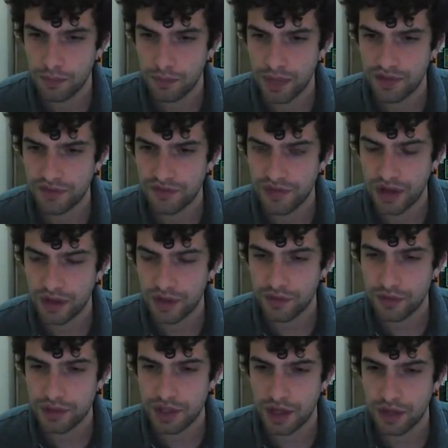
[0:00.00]
My
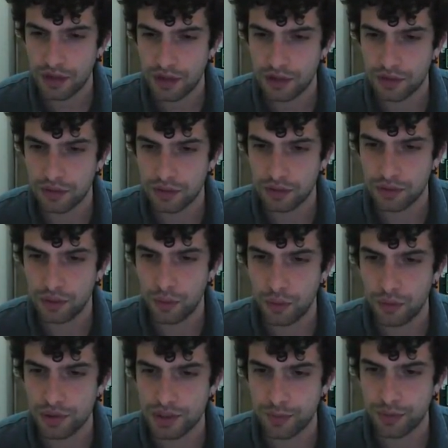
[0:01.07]
father's uncle, who
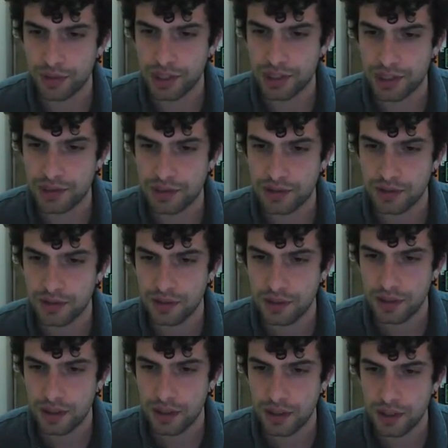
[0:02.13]
was a priest,
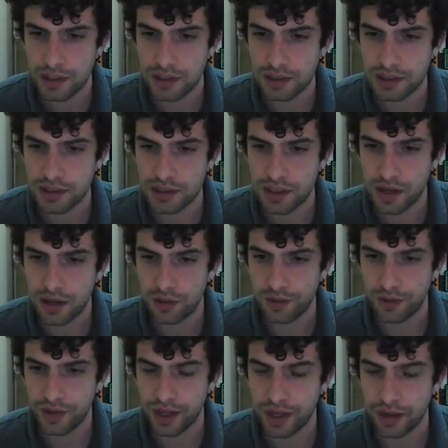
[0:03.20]
is not
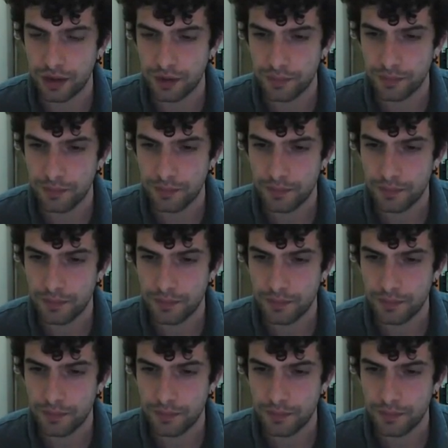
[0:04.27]
on there,